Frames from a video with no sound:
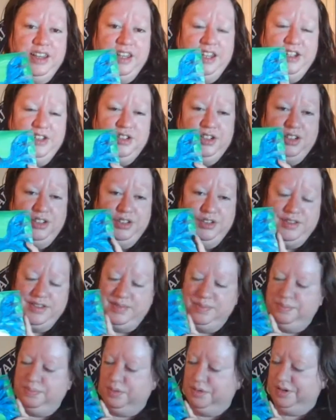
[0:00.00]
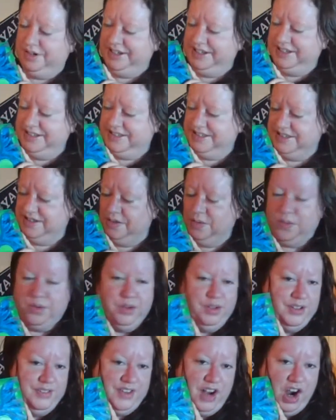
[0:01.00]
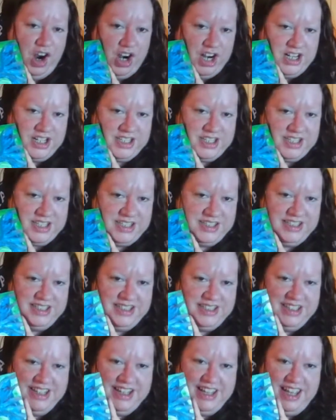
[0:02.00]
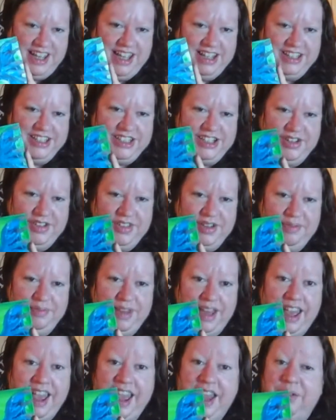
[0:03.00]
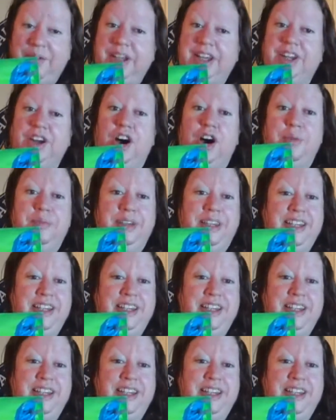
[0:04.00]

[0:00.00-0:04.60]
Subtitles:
introduce boys to the world of art and show them that, hey, we can all be